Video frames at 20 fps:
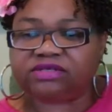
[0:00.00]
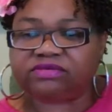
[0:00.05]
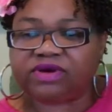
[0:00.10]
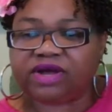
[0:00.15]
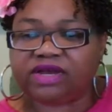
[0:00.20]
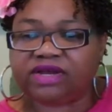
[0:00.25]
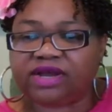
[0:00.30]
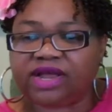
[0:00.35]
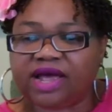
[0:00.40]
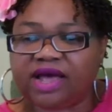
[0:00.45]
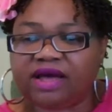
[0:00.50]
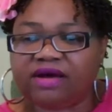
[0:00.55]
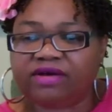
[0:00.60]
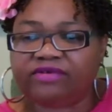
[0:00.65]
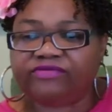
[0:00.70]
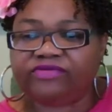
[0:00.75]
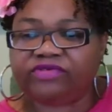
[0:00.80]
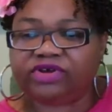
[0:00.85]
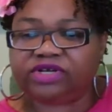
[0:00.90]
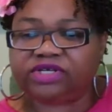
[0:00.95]
right now
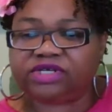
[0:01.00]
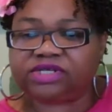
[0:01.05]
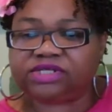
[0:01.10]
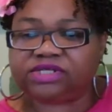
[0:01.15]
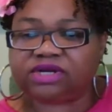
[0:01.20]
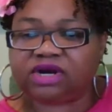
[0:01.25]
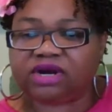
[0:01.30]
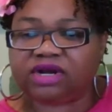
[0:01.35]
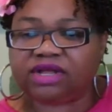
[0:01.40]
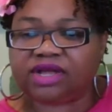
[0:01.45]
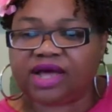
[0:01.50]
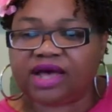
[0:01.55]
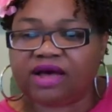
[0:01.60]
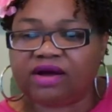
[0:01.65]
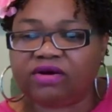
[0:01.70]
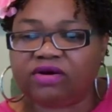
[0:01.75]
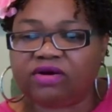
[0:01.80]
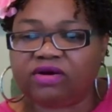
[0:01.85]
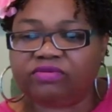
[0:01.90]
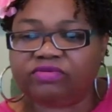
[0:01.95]
if you're just starting
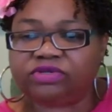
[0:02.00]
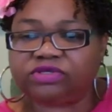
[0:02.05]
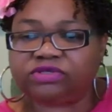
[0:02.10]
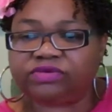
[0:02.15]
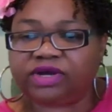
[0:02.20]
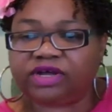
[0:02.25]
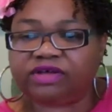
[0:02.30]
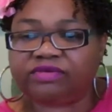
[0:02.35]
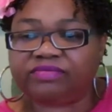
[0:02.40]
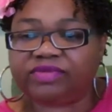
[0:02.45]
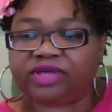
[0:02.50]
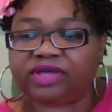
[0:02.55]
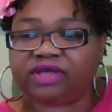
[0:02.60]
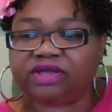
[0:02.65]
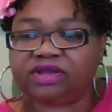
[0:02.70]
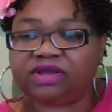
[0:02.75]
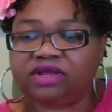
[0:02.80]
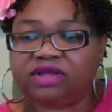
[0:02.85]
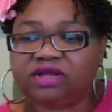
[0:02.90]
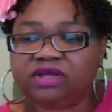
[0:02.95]
out, or would you recommend